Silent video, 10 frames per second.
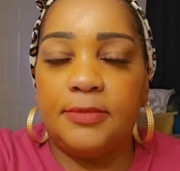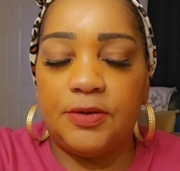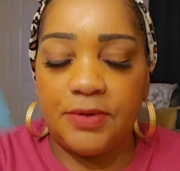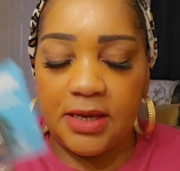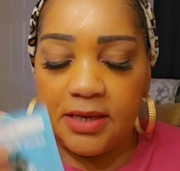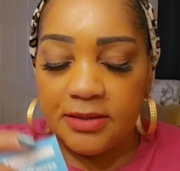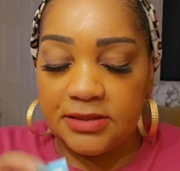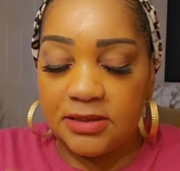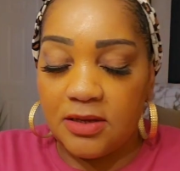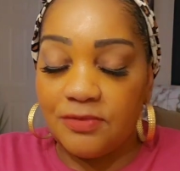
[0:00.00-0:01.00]
okay
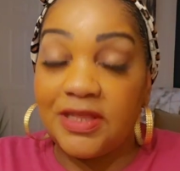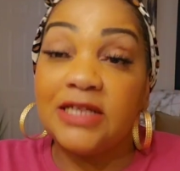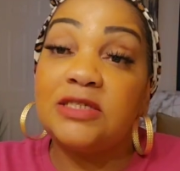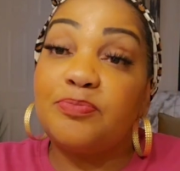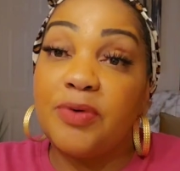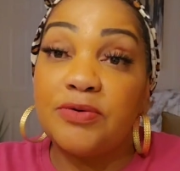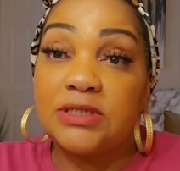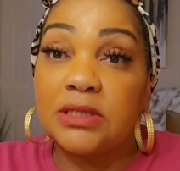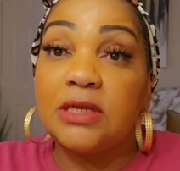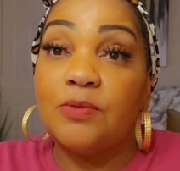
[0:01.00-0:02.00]
so that's
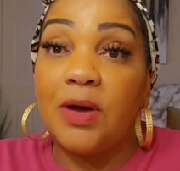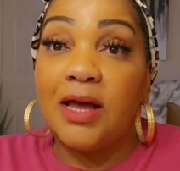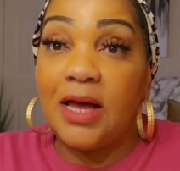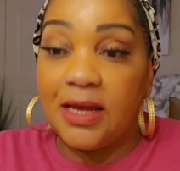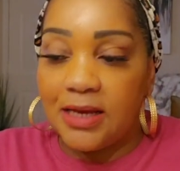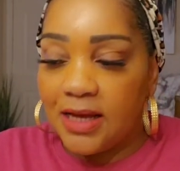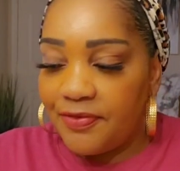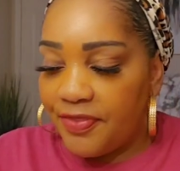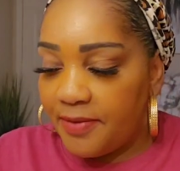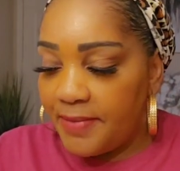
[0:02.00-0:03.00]
personally why i
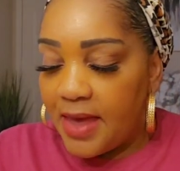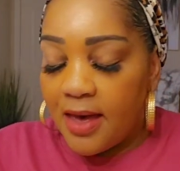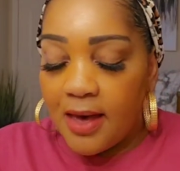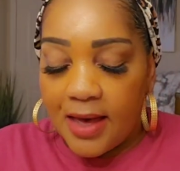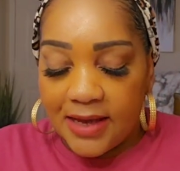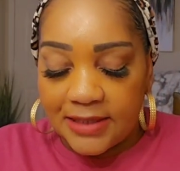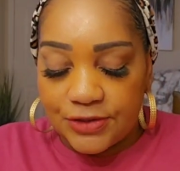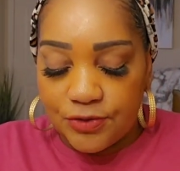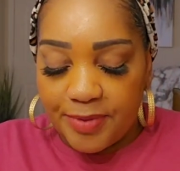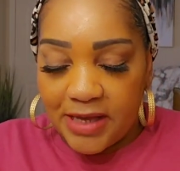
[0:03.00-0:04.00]
got them i got
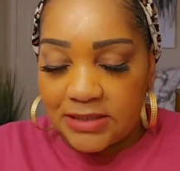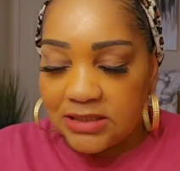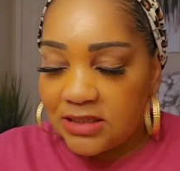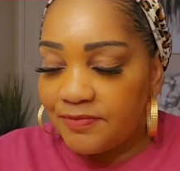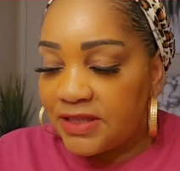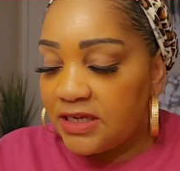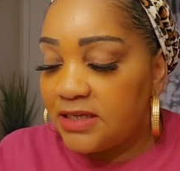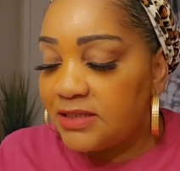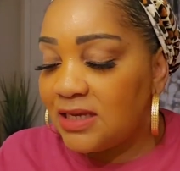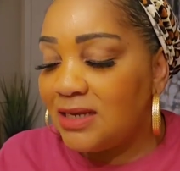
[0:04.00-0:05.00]
two boxes of
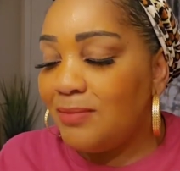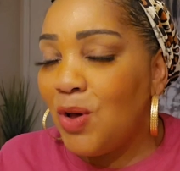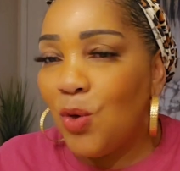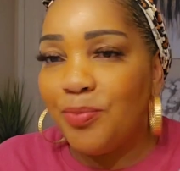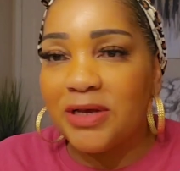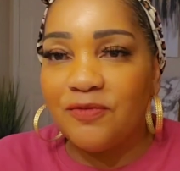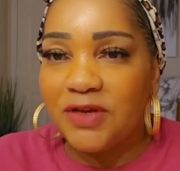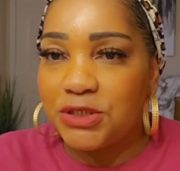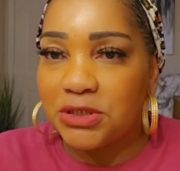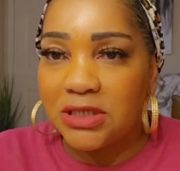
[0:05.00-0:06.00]
these and i'm hoping
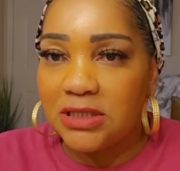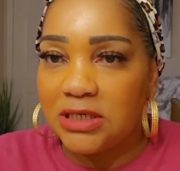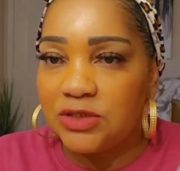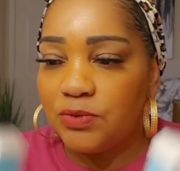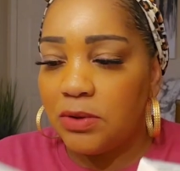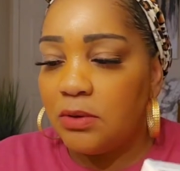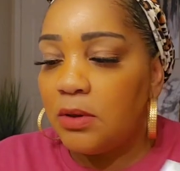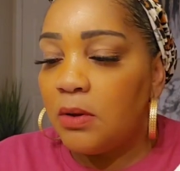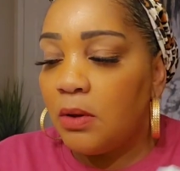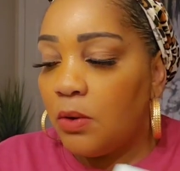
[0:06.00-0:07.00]
eventually these will
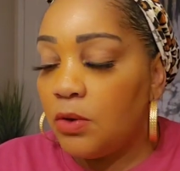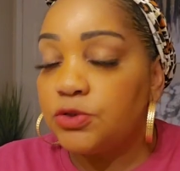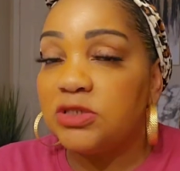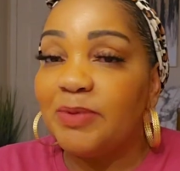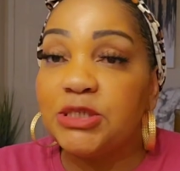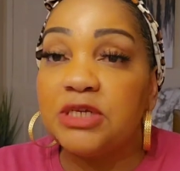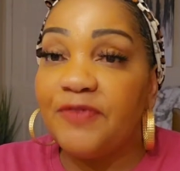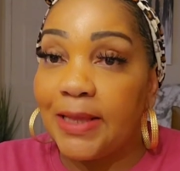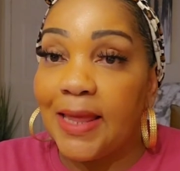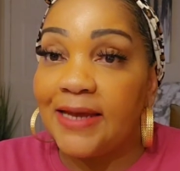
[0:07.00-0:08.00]
also especially if
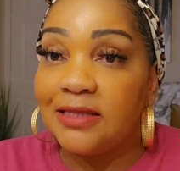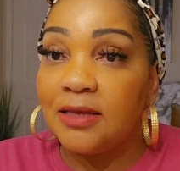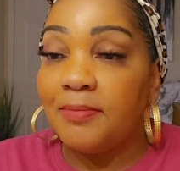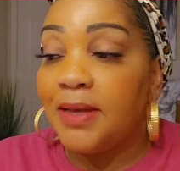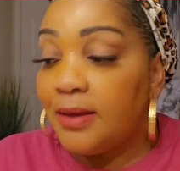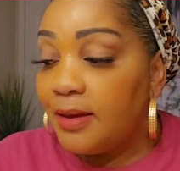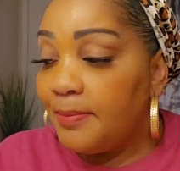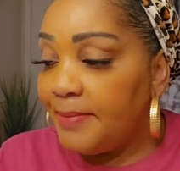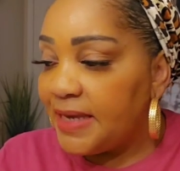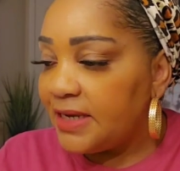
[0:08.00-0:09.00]
i like them
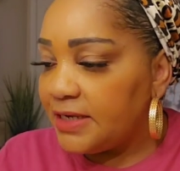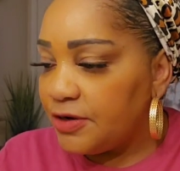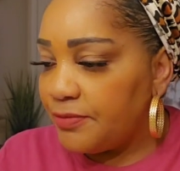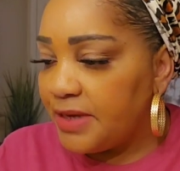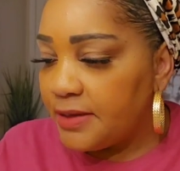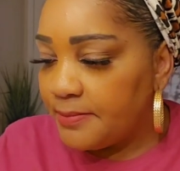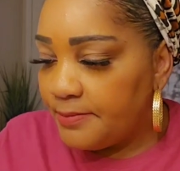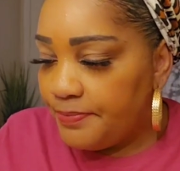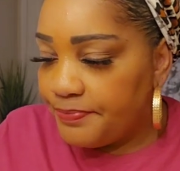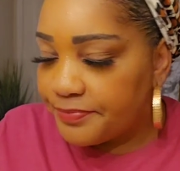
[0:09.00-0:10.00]
make it near me
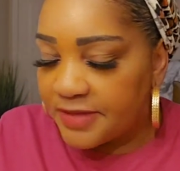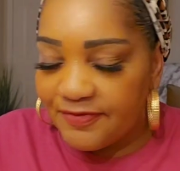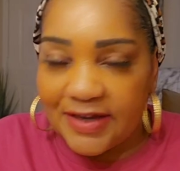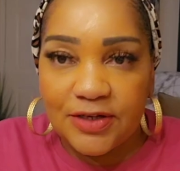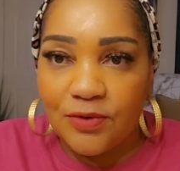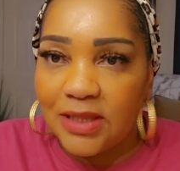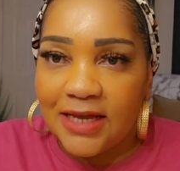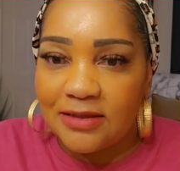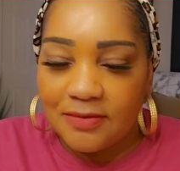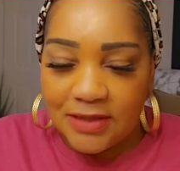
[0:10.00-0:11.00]
if i don't
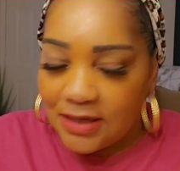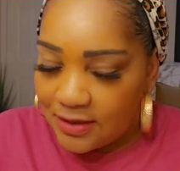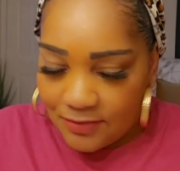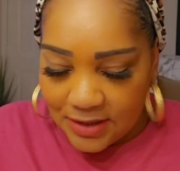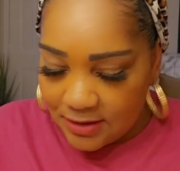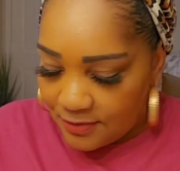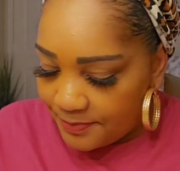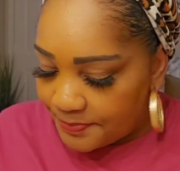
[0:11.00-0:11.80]
like them then i don't care